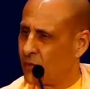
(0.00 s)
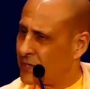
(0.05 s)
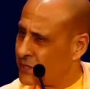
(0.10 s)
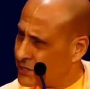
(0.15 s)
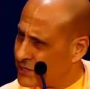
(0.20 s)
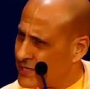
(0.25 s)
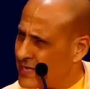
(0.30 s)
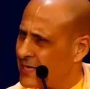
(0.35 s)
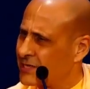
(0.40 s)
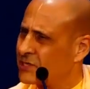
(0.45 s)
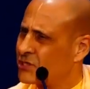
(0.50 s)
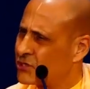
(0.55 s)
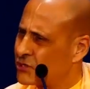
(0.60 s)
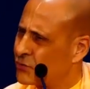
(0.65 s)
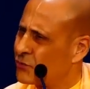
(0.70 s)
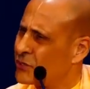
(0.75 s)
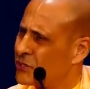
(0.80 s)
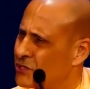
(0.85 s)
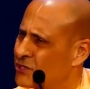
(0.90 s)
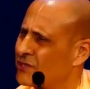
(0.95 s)
What is that
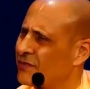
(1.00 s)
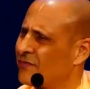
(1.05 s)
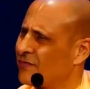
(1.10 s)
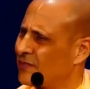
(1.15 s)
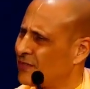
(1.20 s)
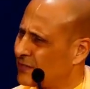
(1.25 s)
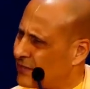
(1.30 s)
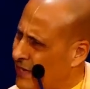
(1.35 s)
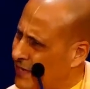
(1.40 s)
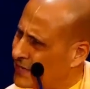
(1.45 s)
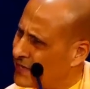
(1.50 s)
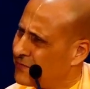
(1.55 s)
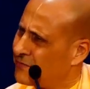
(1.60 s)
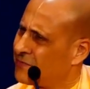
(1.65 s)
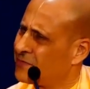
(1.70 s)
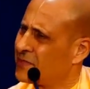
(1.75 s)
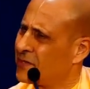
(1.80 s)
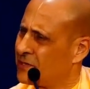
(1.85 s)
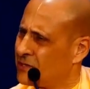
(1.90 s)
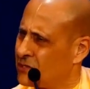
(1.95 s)
source of
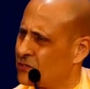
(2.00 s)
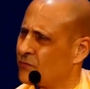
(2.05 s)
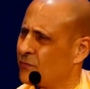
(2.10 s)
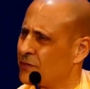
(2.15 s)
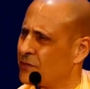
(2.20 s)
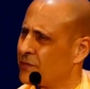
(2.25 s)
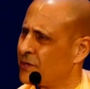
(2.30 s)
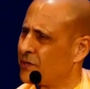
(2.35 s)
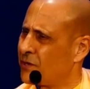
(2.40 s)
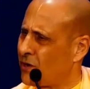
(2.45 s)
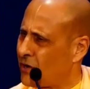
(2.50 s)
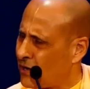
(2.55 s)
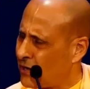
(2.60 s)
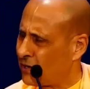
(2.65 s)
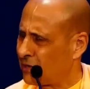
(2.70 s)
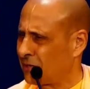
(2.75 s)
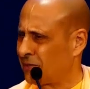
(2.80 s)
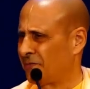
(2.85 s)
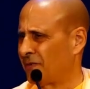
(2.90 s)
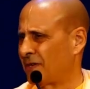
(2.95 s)
life that is within
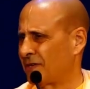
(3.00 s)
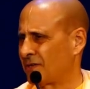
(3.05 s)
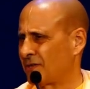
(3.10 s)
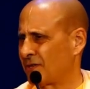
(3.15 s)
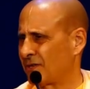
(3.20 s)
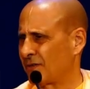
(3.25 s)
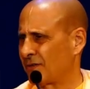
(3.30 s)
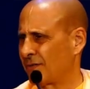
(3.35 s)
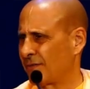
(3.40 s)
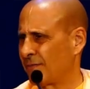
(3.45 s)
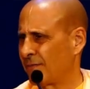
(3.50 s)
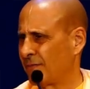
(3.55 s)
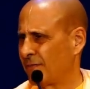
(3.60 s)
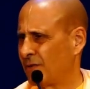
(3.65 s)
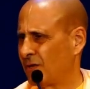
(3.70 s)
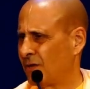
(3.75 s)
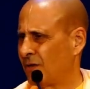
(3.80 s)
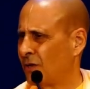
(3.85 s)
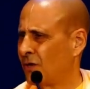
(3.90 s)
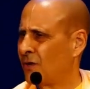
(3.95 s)
all of us?
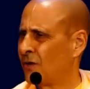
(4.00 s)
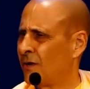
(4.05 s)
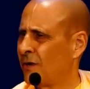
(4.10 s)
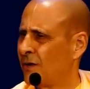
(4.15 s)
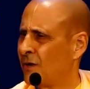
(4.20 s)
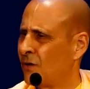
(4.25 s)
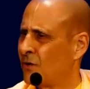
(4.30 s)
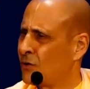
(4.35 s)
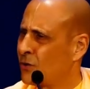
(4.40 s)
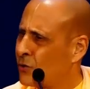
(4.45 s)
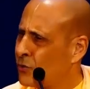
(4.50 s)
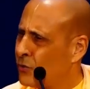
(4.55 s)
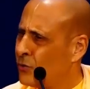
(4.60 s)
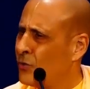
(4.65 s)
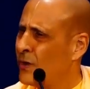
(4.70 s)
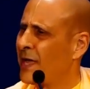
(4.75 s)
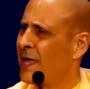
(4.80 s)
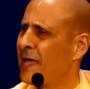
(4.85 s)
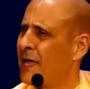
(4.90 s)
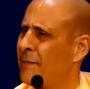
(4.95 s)

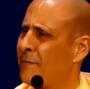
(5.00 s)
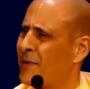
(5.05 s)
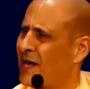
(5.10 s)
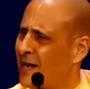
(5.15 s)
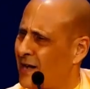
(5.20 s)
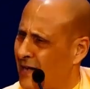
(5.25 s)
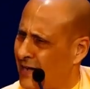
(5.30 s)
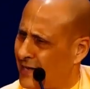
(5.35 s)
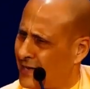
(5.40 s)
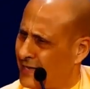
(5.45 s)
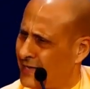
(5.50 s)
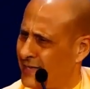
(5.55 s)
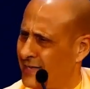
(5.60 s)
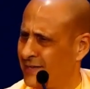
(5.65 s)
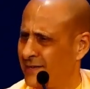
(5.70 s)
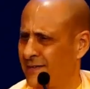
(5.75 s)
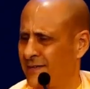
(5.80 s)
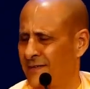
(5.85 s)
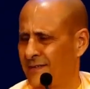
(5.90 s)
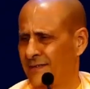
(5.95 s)
Who am
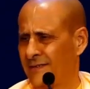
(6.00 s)
I?